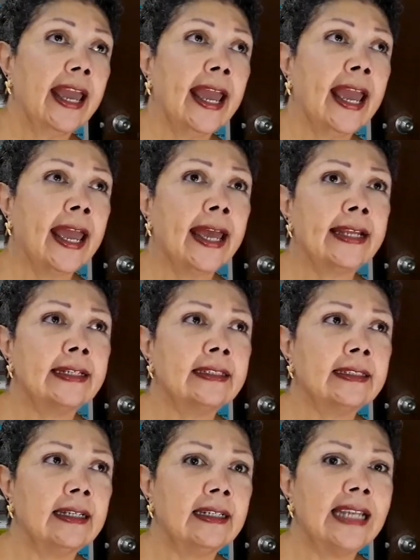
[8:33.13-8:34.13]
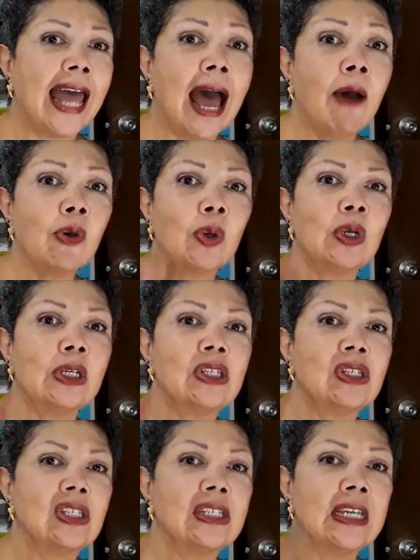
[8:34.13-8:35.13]
and now could
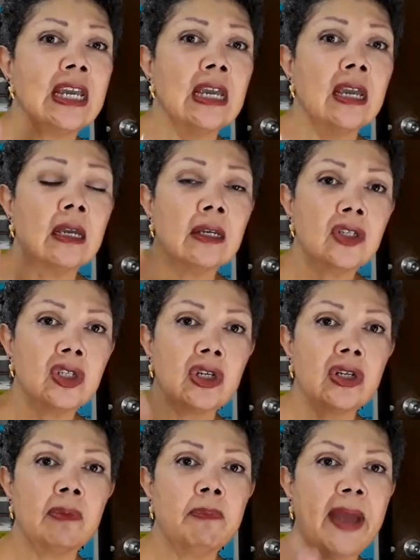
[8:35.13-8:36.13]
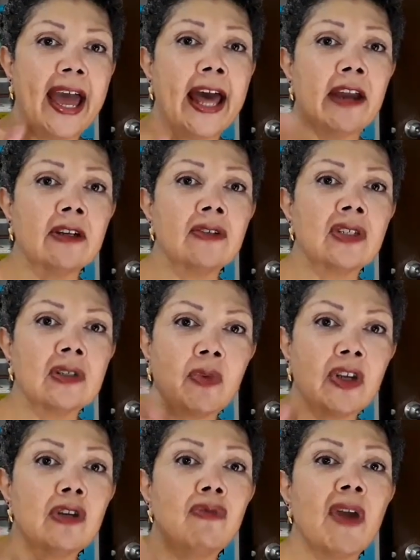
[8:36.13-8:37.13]
see certain patterns,
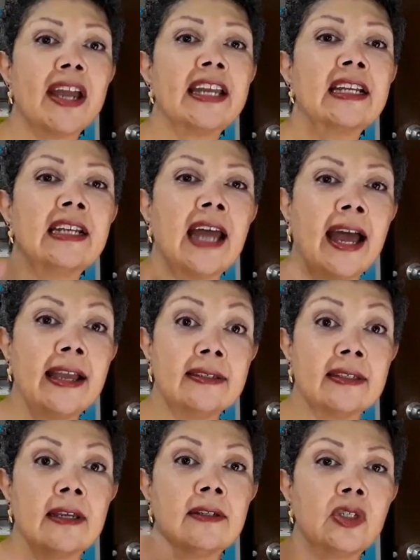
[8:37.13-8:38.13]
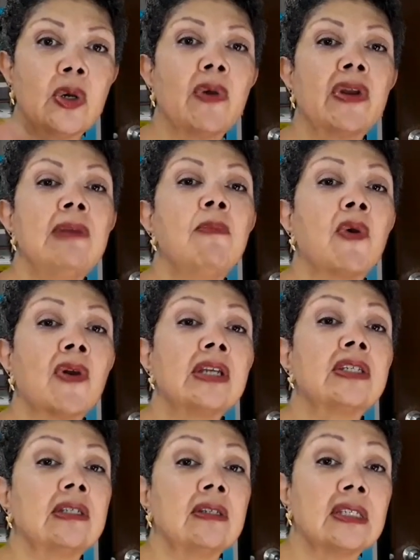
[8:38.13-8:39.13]
could recognize Toni
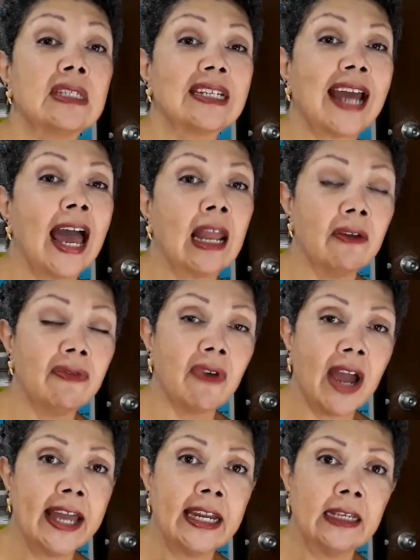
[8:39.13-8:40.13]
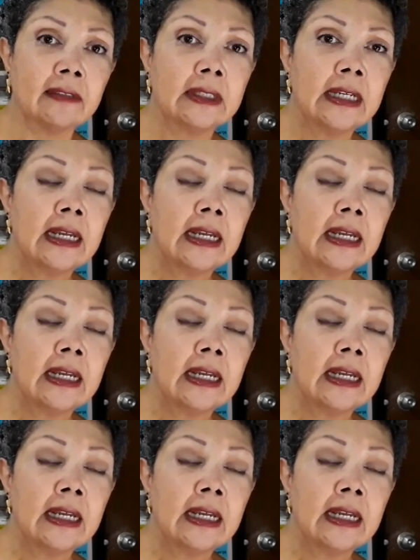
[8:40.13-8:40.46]
Morrison's style of writing